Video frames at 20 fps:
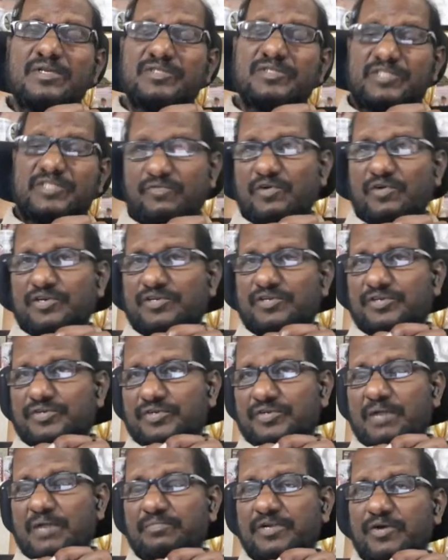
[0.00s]
He wanted to
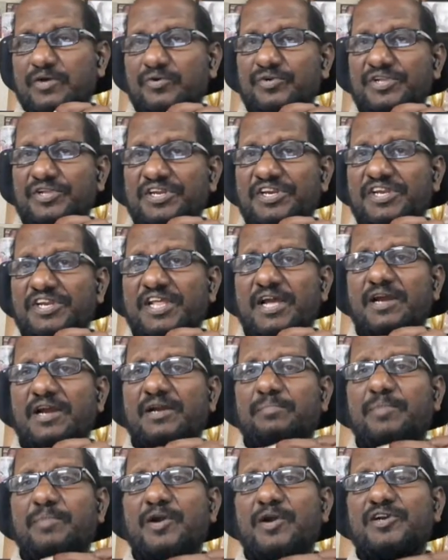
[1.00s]
come down to India
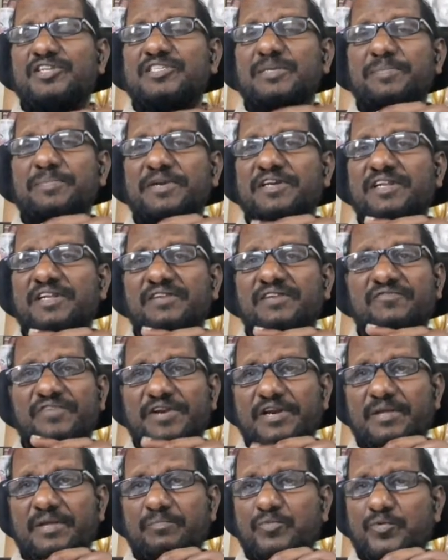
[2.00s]
and participate in
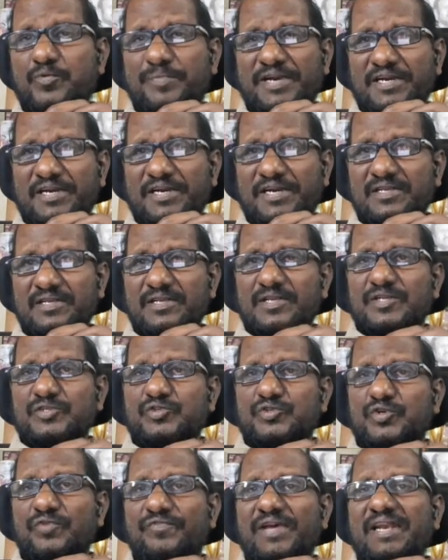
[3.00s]
freedom movement.
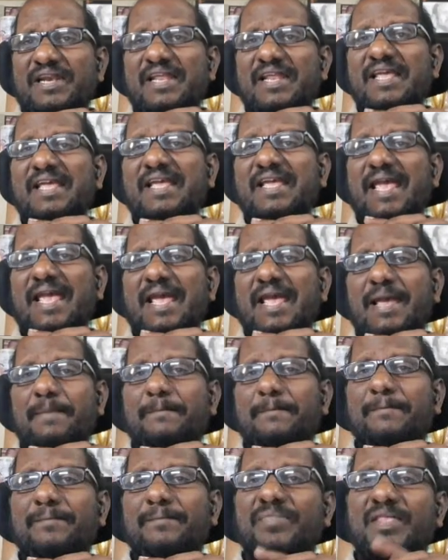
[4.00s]
So when he
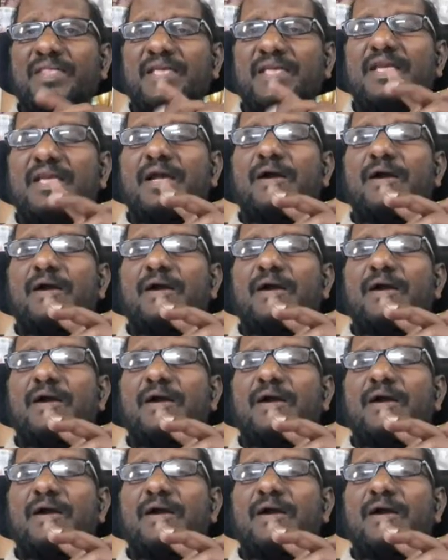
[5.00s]
came, he